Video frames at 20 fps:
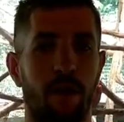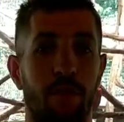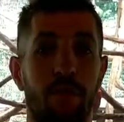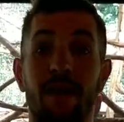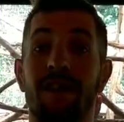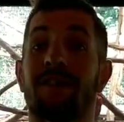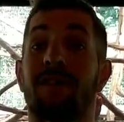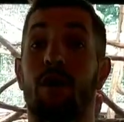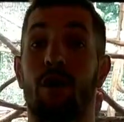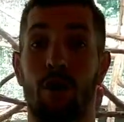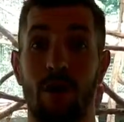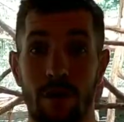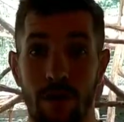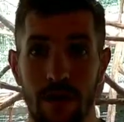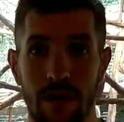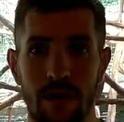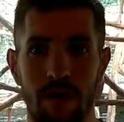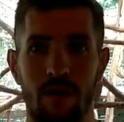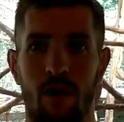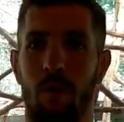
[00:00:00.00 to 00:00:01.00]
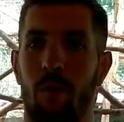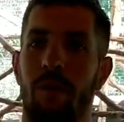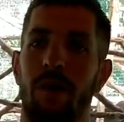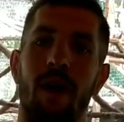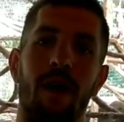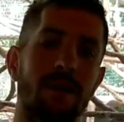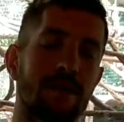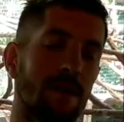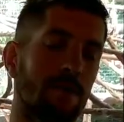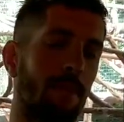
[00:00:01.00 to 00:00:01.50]
Things that are legal. We're
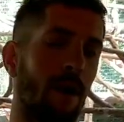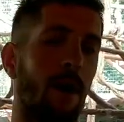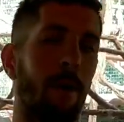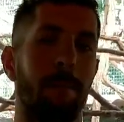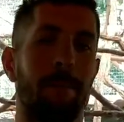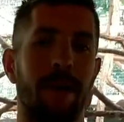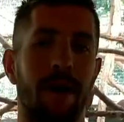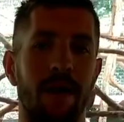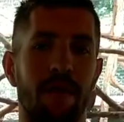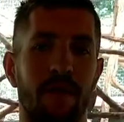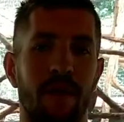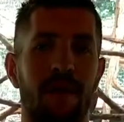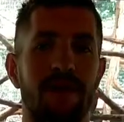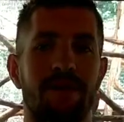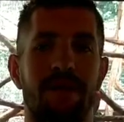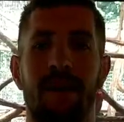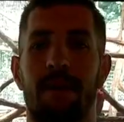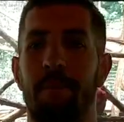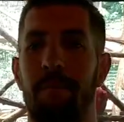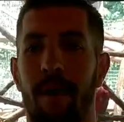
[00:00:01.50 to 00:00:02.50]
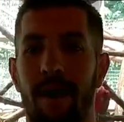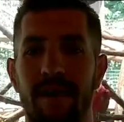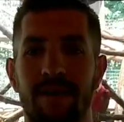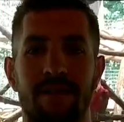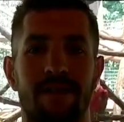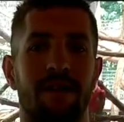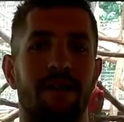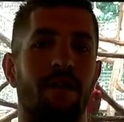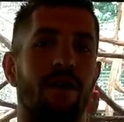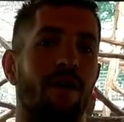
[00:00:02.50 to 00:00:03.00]
not talking about big things like
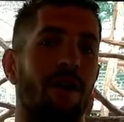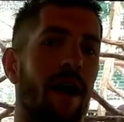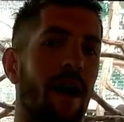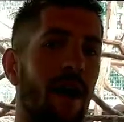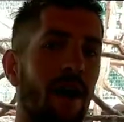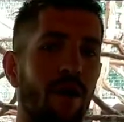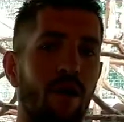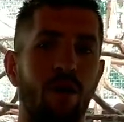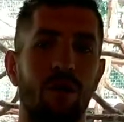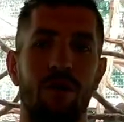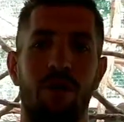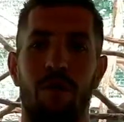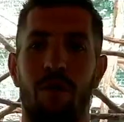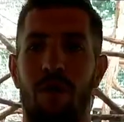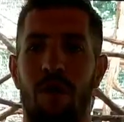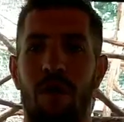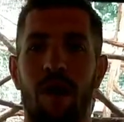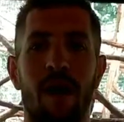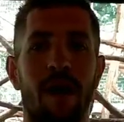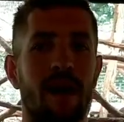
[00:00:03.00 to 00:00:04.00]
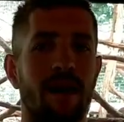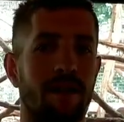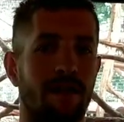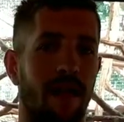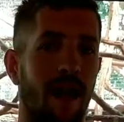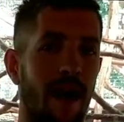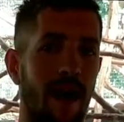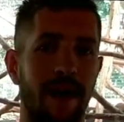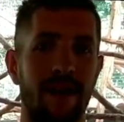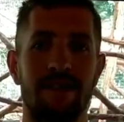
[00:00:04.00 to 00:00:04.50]
bison or elk or
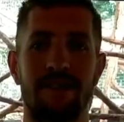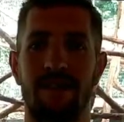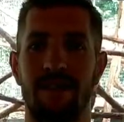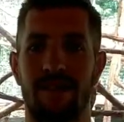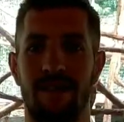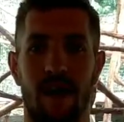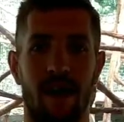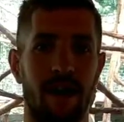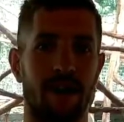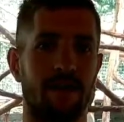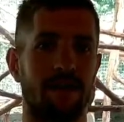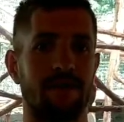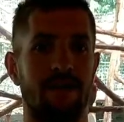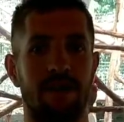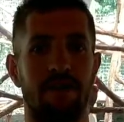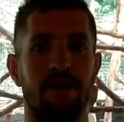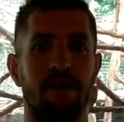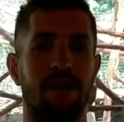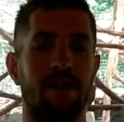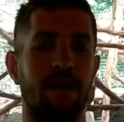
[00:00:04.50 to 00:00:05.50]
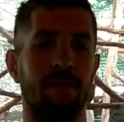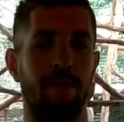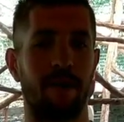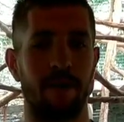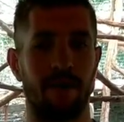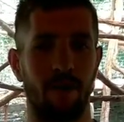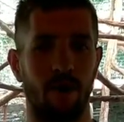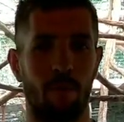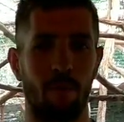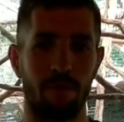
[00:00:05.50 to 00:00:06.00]
lions and tigers that you can keep at
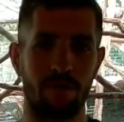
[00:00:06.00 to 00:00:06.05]
your home.